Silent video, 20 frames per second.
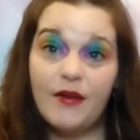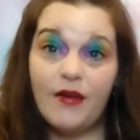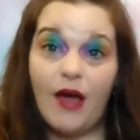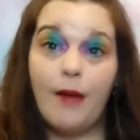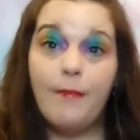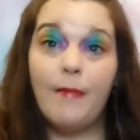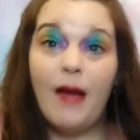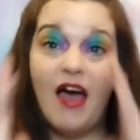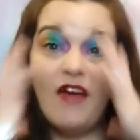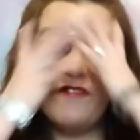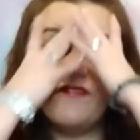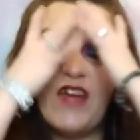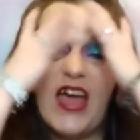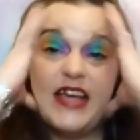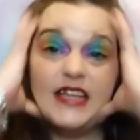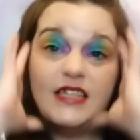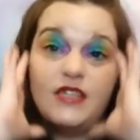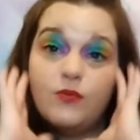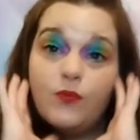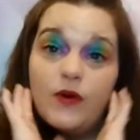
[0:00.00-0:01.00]
uh, my
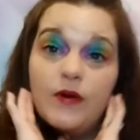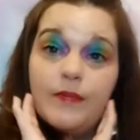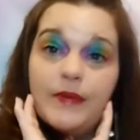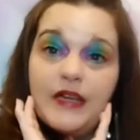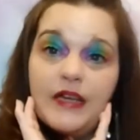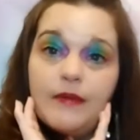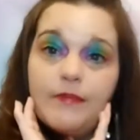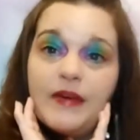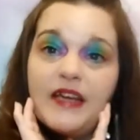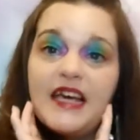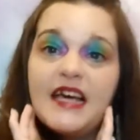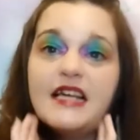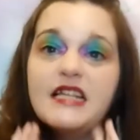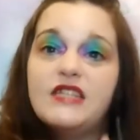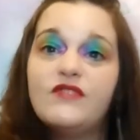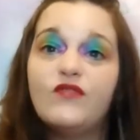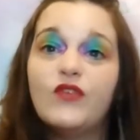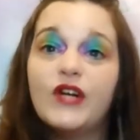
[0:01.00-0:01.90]
face will be because